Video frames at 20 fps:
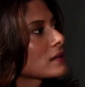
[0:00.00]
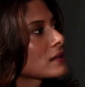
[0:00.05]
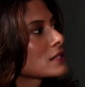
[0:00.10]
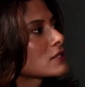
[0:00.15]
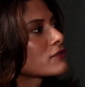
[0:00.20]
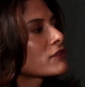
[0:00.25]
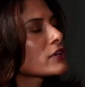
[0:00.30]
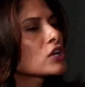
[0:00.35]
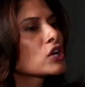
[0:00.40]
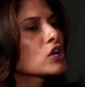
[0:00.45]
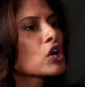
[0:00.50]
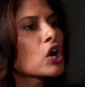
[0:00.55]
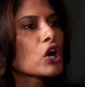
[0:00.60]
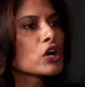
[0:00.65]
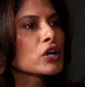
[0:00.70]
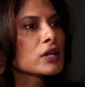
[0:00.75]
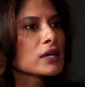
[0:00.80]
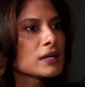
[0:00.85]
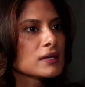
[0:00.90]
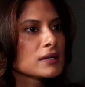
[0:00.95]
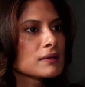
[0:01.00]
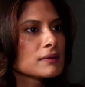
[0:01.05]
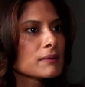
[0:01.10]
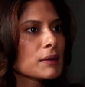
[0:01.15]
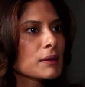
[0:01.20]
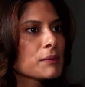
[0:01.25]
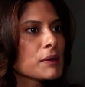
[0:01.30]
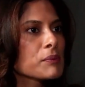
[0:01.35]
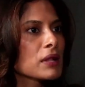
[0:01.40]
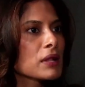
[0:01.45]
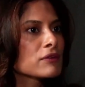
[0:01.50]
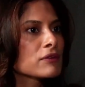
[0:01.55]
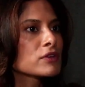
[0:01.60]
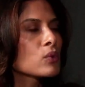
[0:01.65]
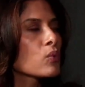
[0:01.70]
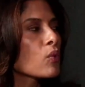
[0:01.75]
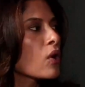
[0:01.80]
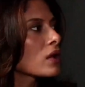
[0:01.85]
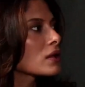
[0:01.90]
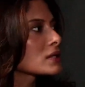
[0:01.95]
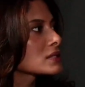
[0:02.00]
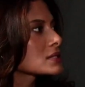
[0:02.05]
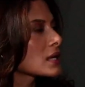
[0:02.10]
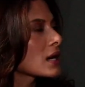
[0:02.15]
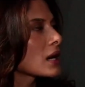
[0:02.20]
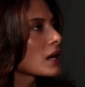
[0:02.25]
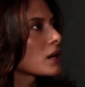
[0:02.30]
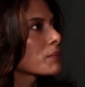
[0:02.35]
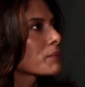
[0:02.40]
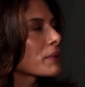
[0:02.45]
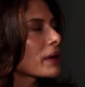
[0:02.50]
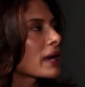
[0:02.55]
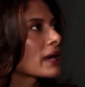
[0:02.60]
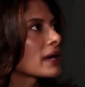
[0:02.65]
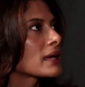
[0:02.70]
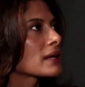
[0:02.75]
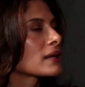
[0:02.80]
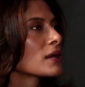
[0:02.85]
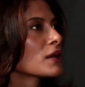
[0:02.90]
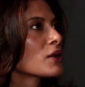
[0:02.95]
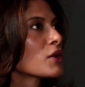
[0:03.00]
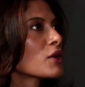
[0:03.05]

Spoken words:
It's very guarded. Like people have their walls up. And